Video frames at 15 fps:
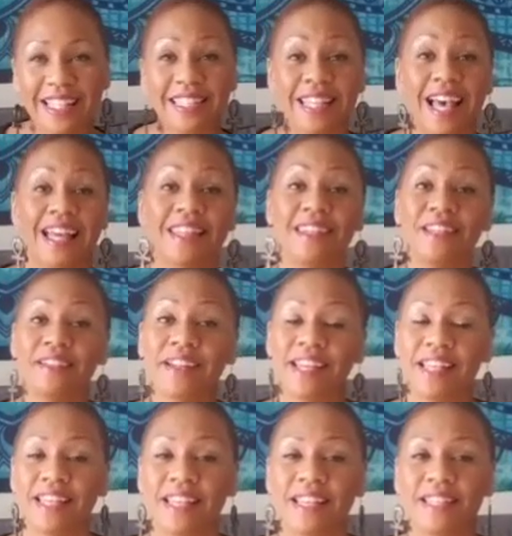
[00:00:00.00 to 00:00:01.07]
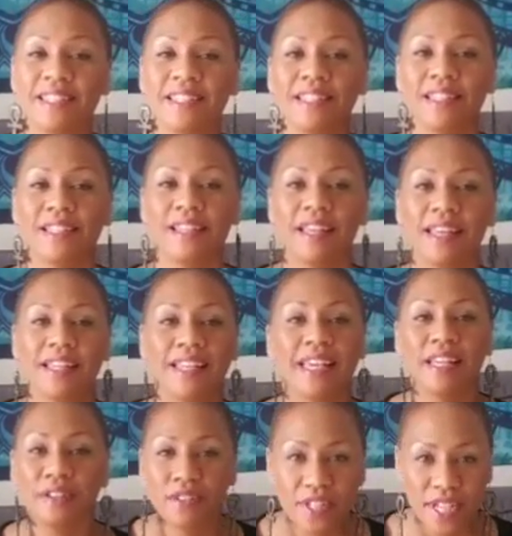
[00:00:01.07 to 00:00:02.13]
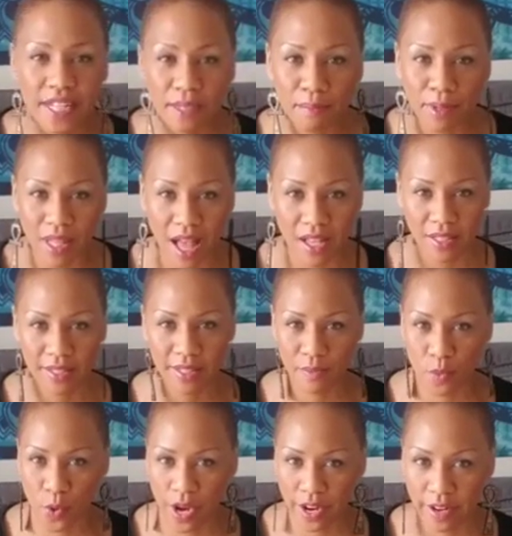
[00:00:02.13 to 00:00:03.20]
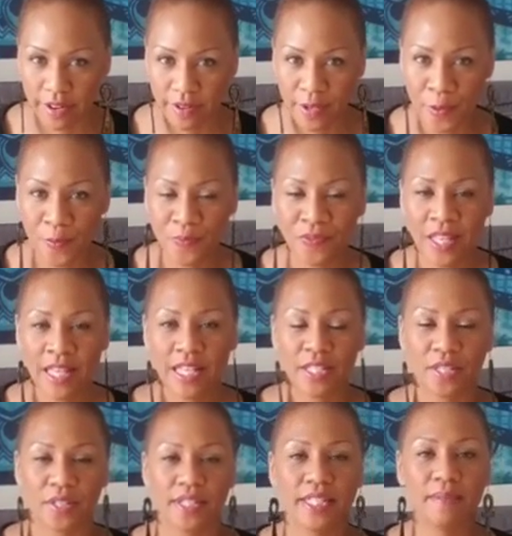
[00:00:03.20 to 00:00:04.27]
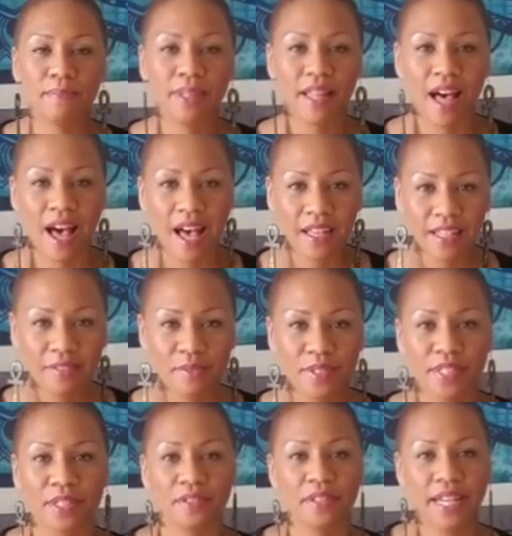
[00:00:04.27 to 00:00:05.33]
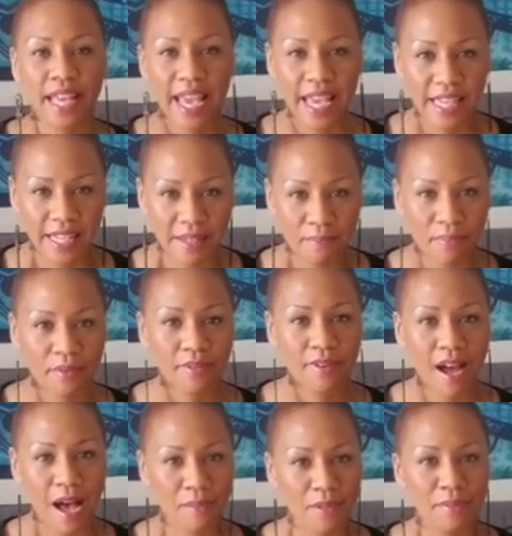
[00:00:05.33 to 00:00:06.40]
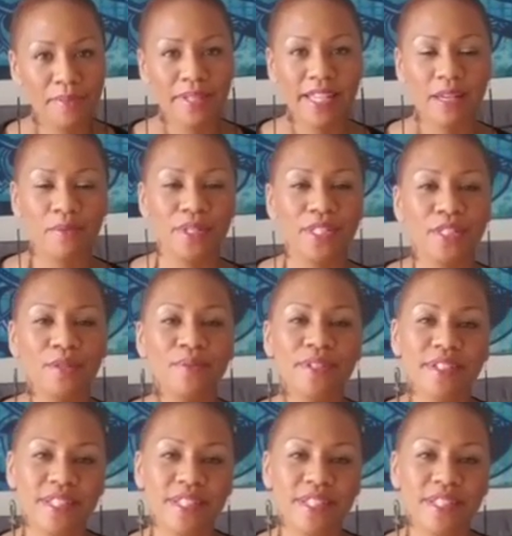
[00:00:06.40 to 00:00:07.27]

that there is an energetic block somewhere. So this block was created probably when you were